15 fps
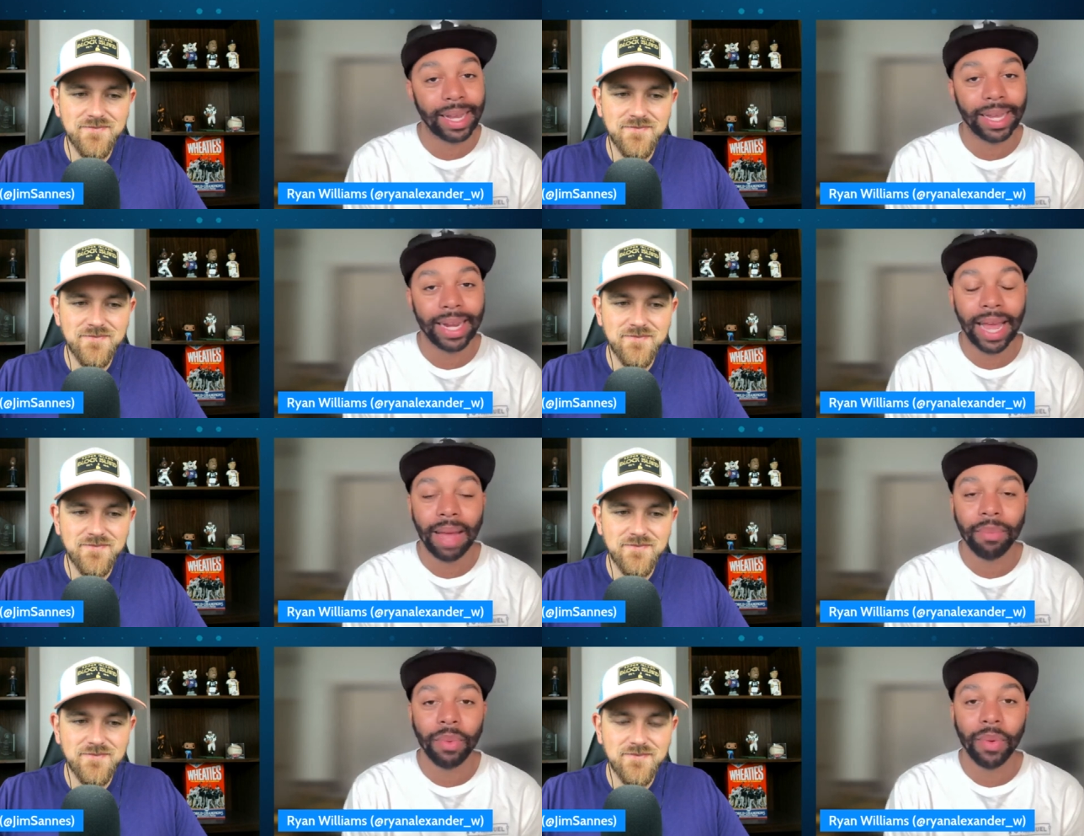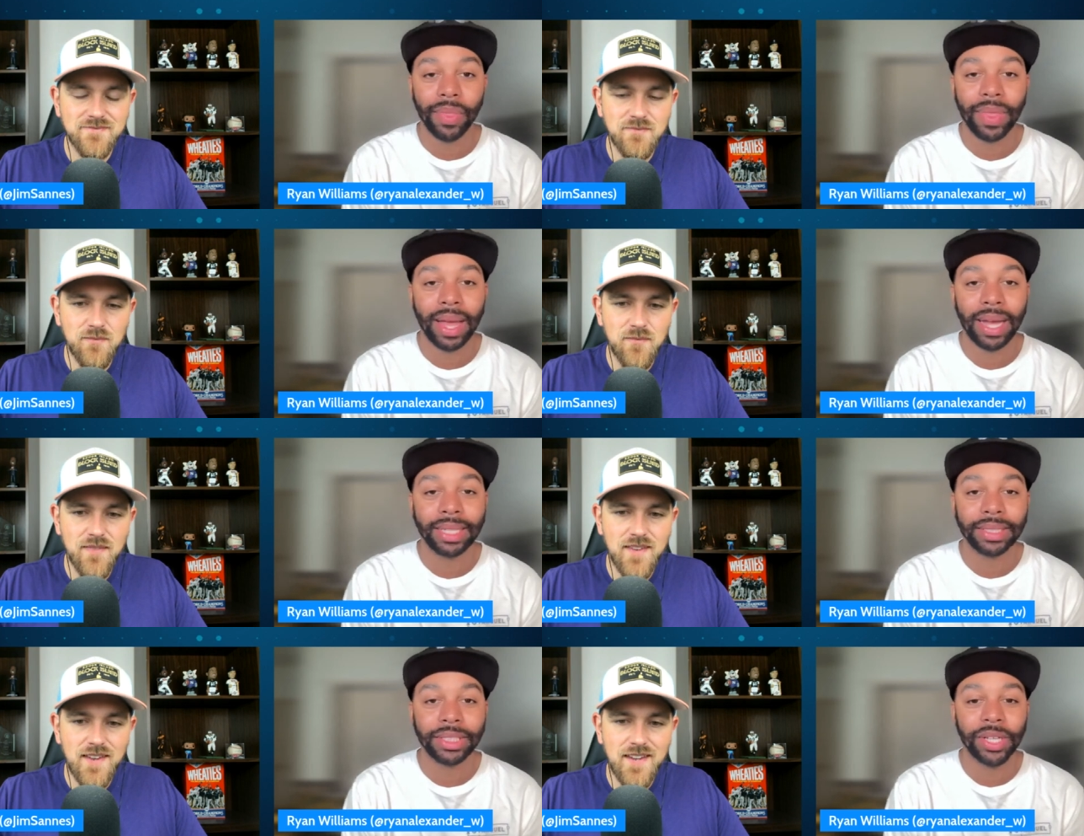Speaker 1: can happen with that.
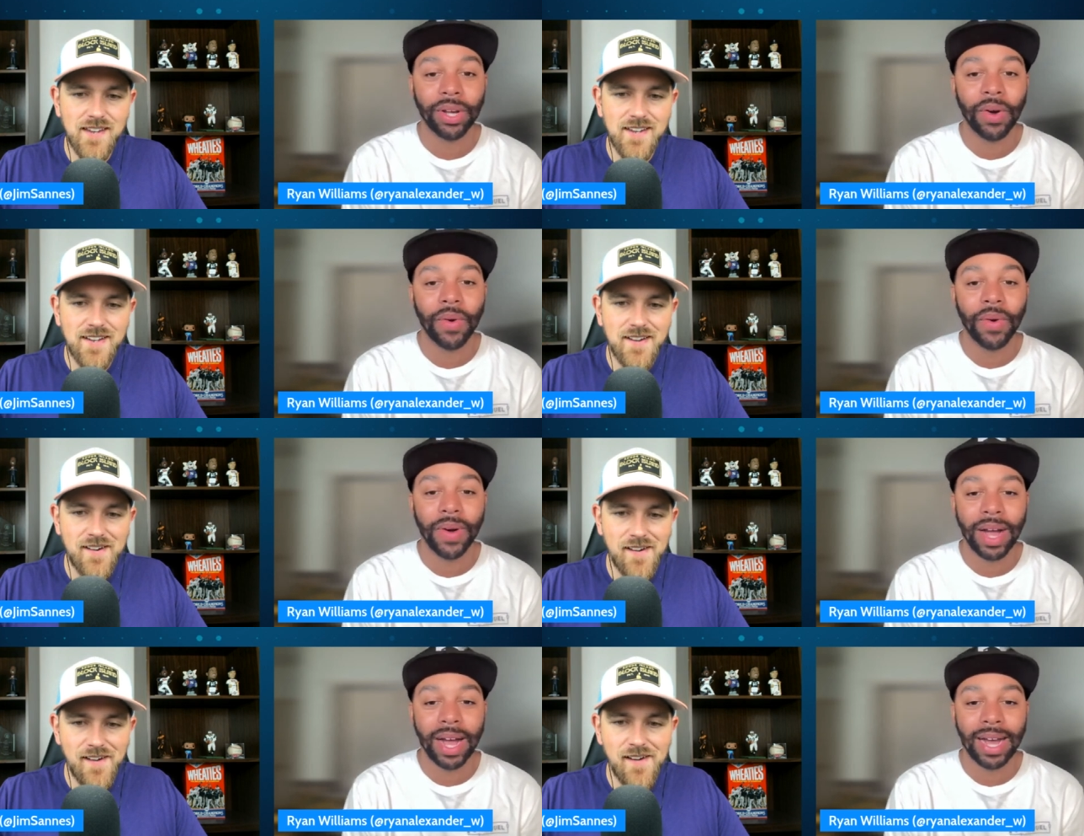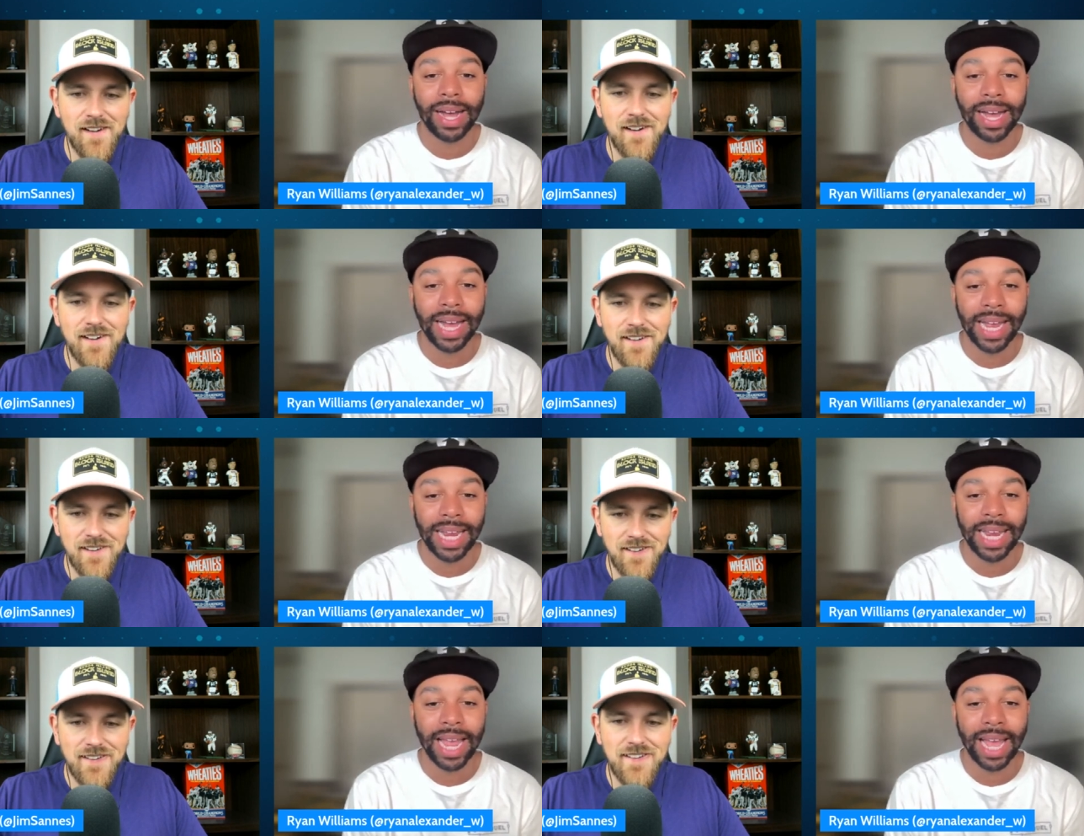So, uh,
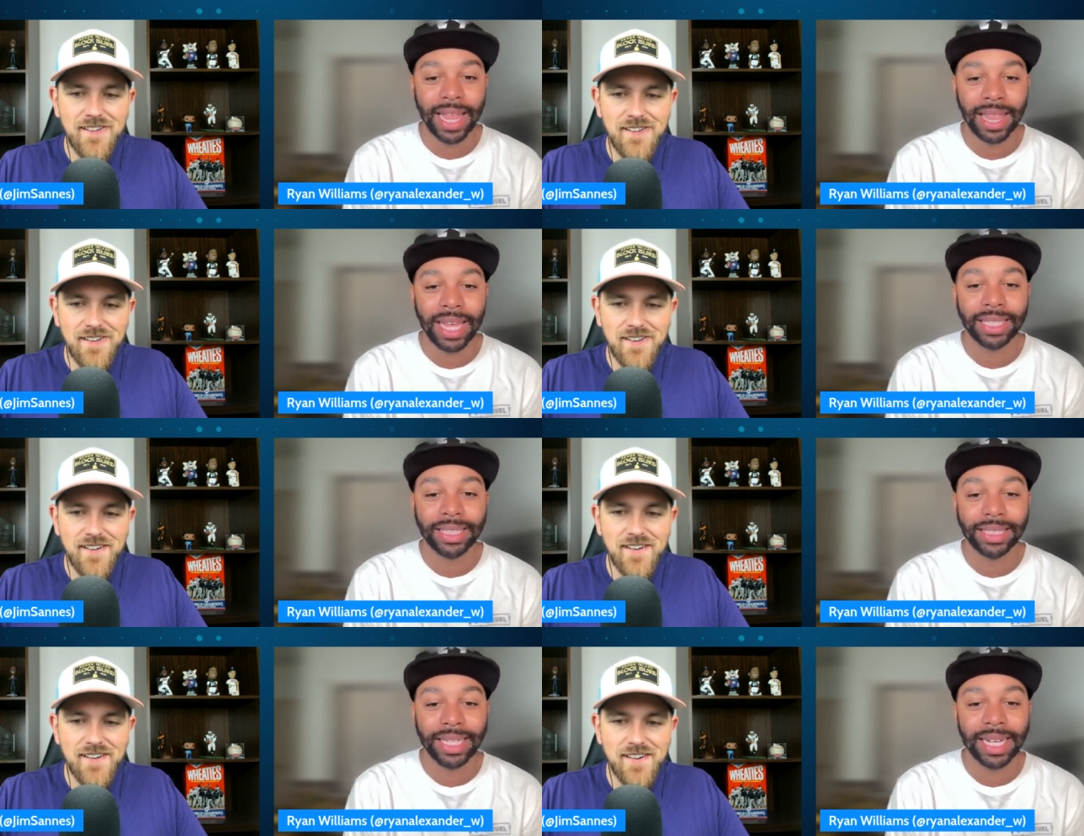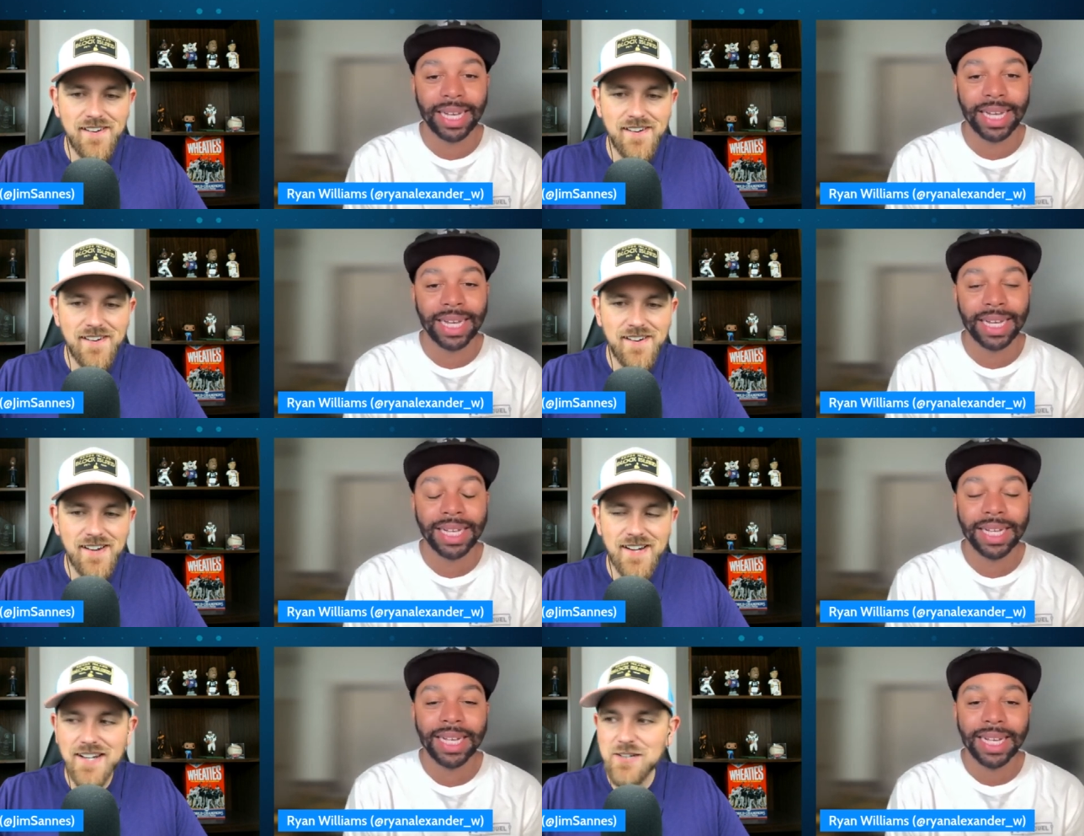yeah, that's, uh,
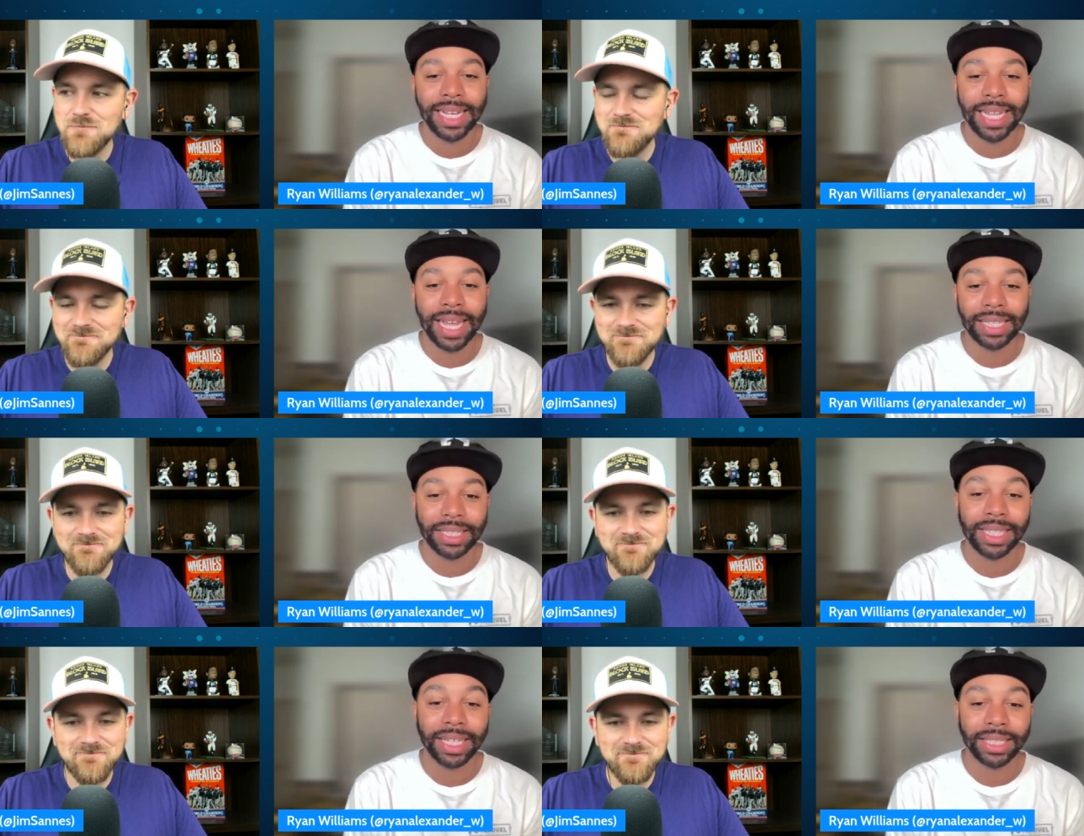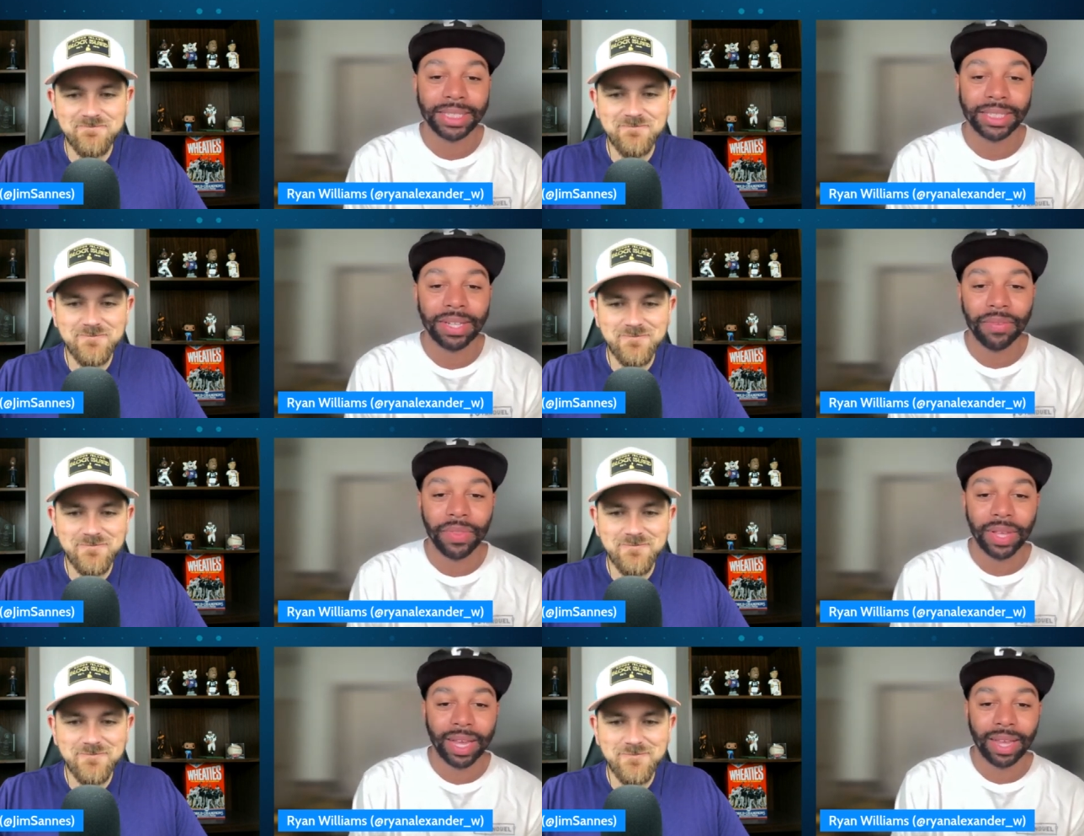that, that's tough.
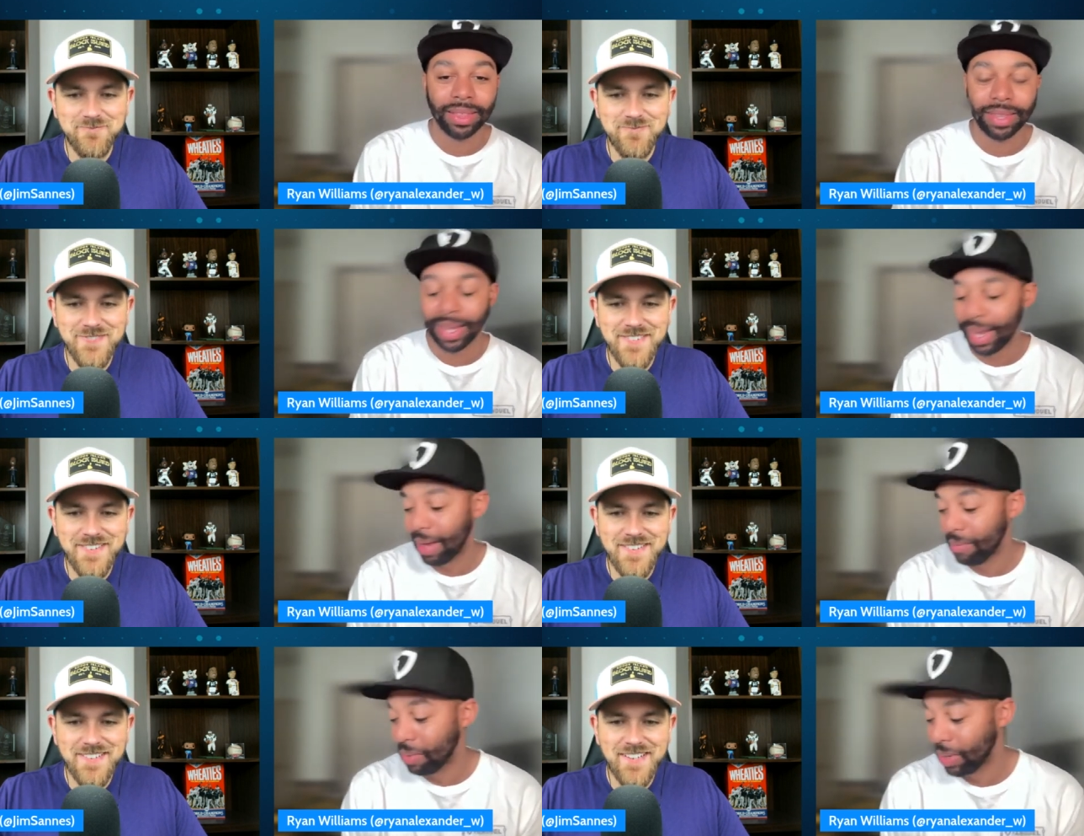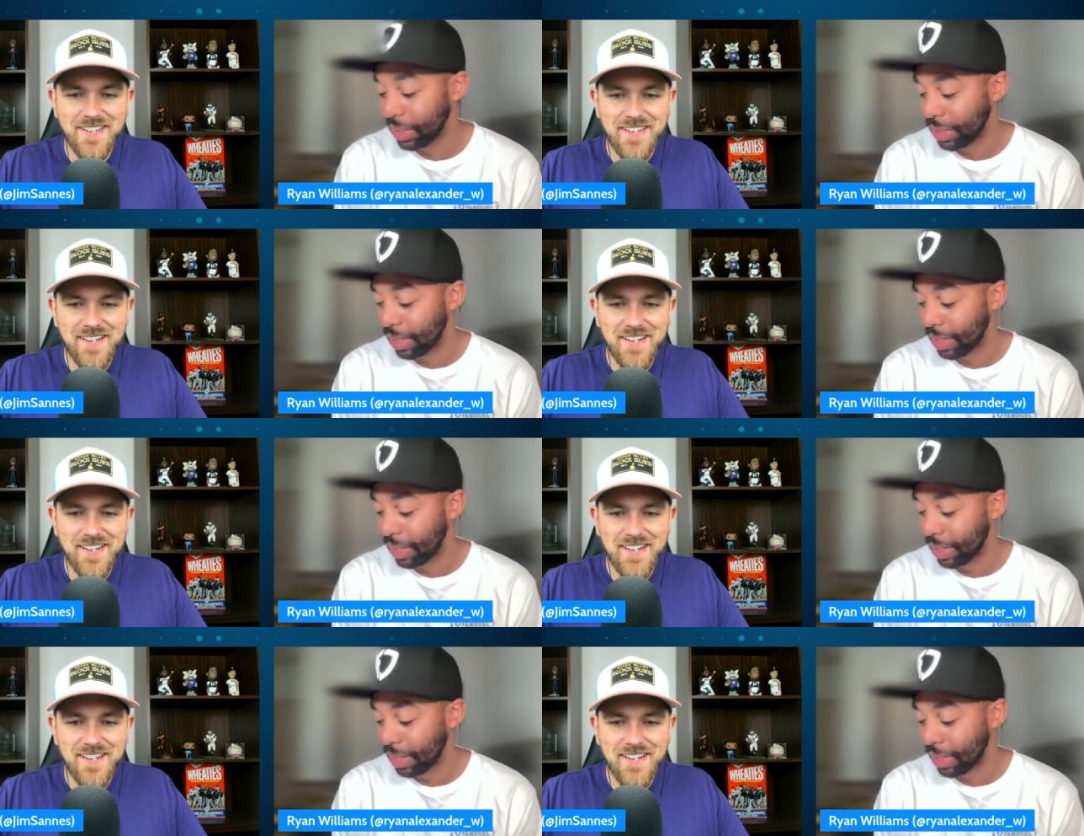The, the Cowboys